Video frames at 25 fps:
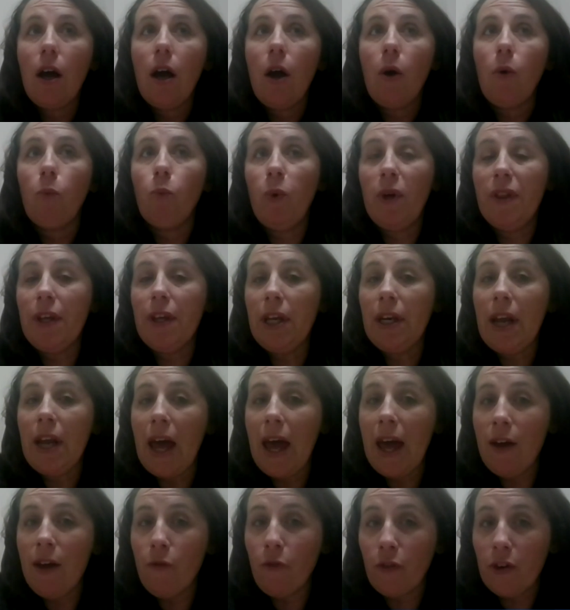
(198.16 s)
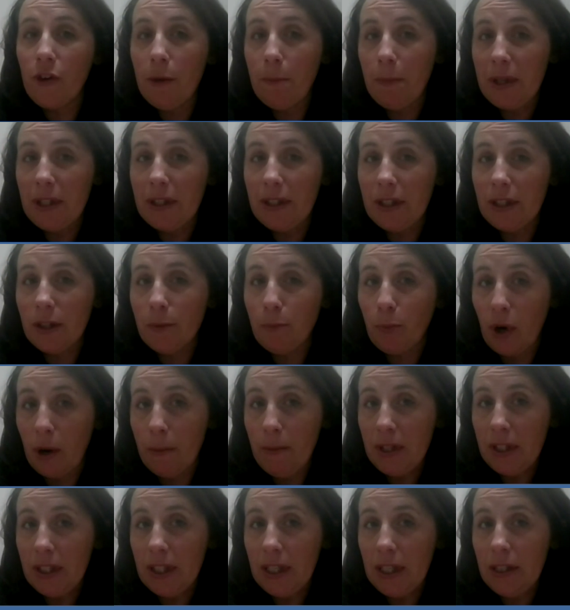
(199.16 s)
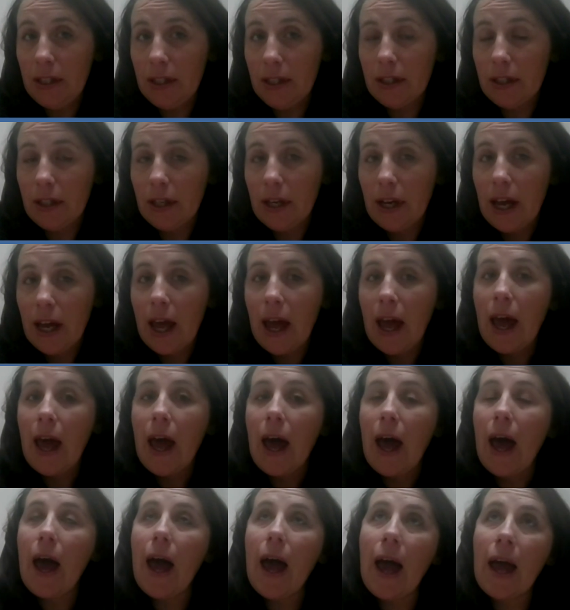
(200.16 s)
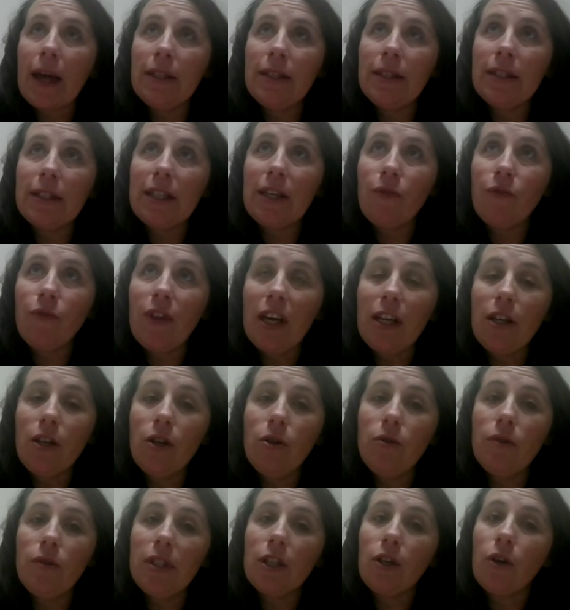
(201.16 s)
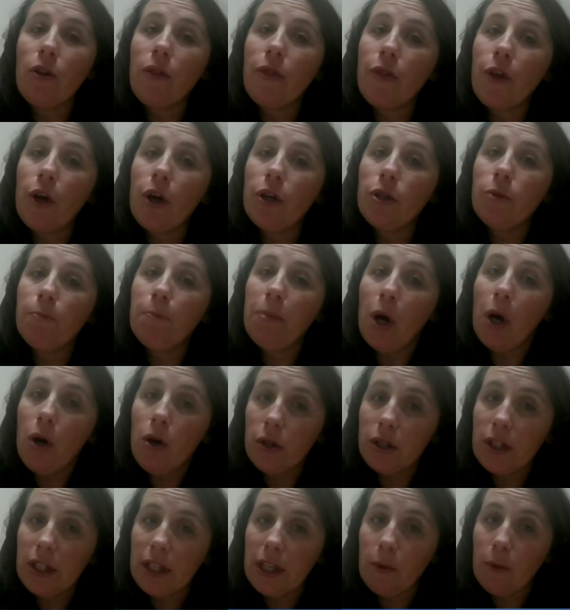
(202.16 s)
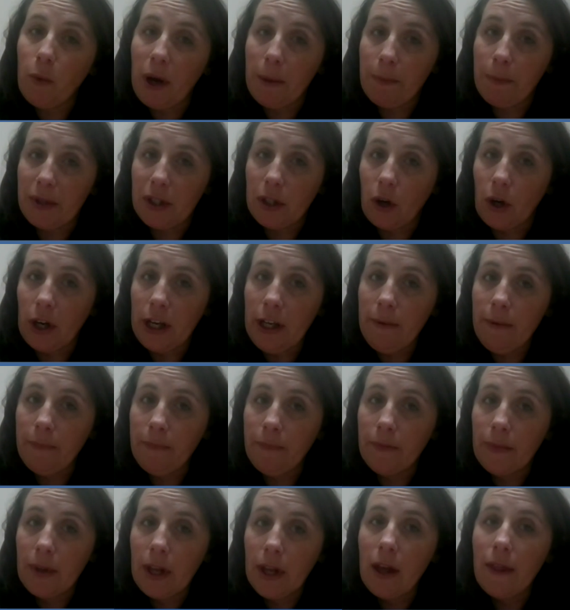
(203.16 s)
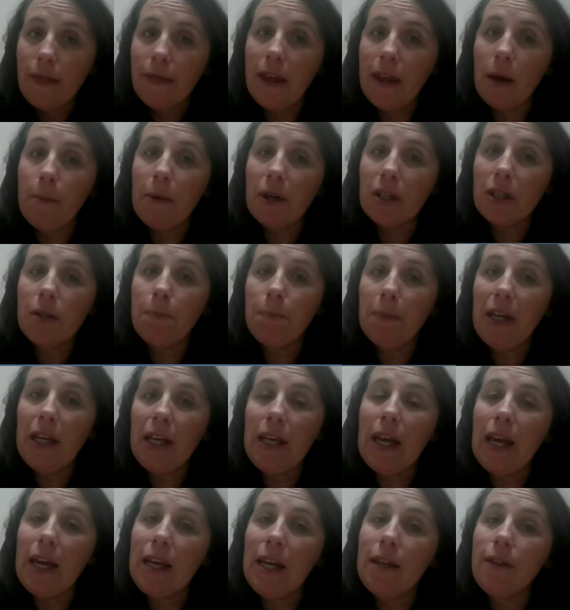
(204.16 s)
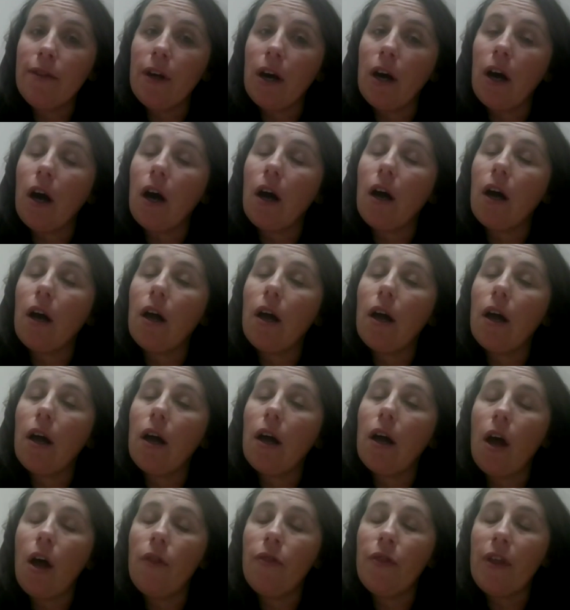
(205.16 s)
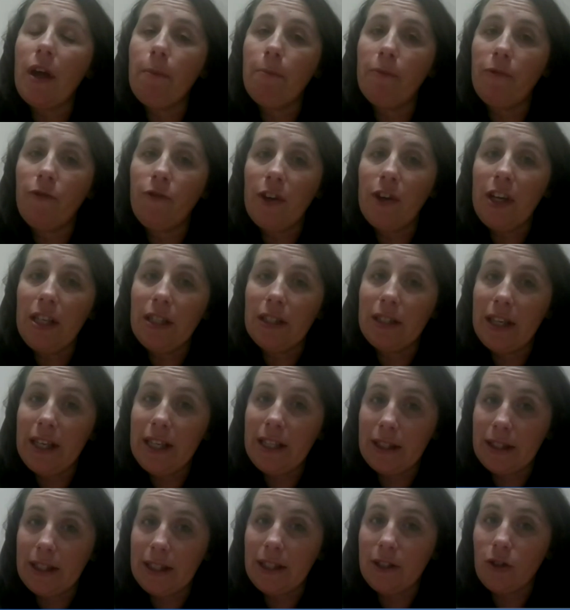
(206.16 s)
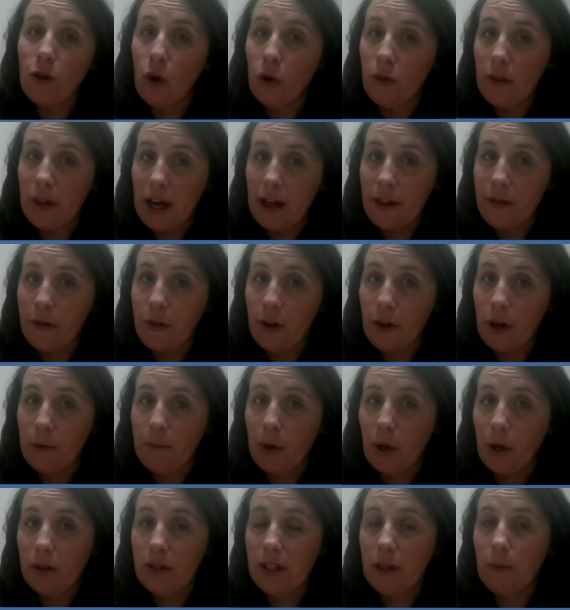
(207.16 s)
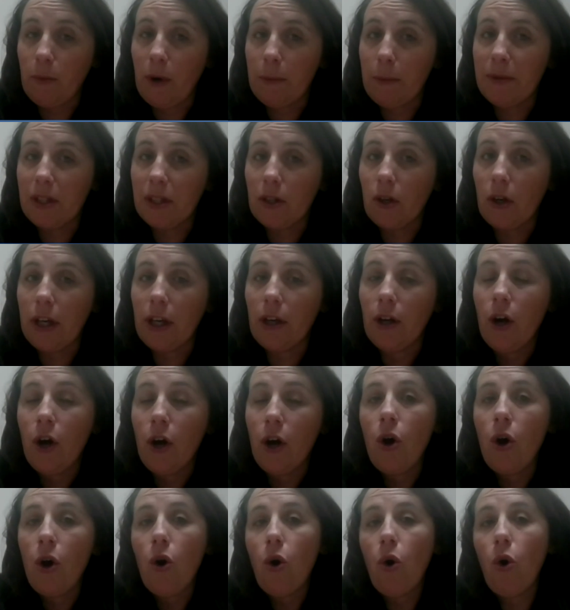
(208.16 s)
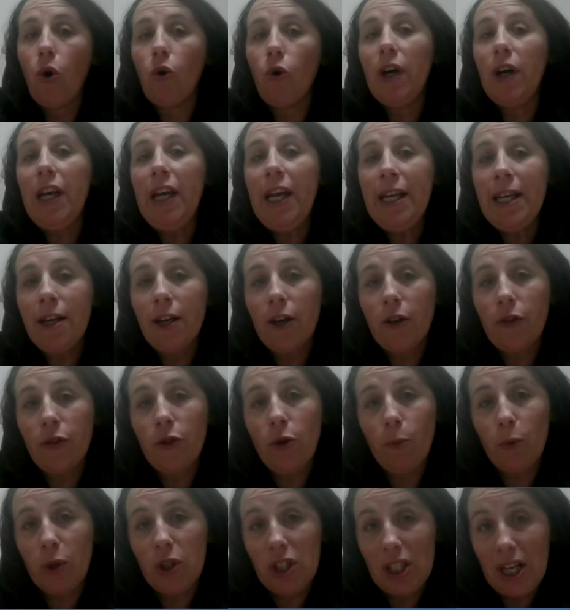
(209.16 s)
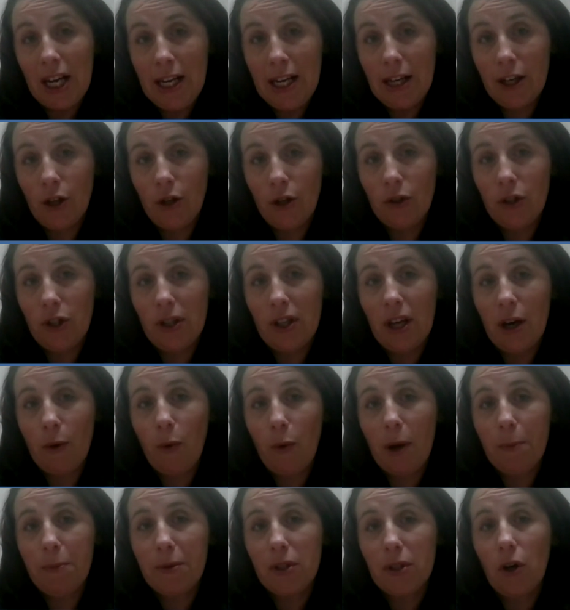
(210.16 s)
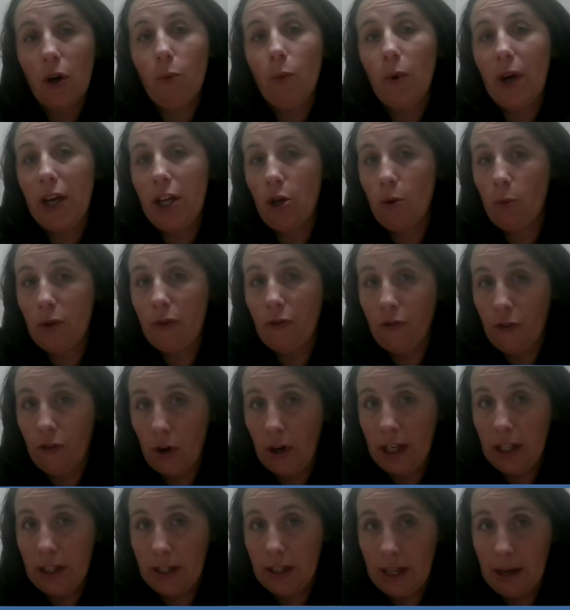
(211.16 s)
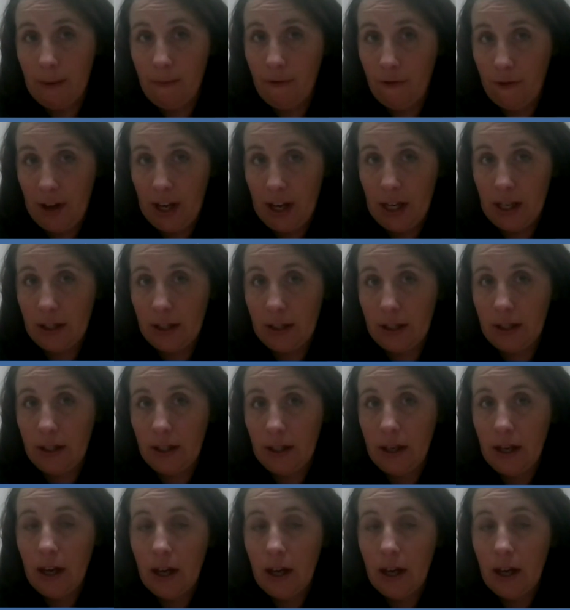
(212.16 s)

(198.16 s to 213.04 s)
within every business premises, and if they're using a third-party website, there must be either them fees listed on that third-party website or a link that would take you to their website where you would find them fees.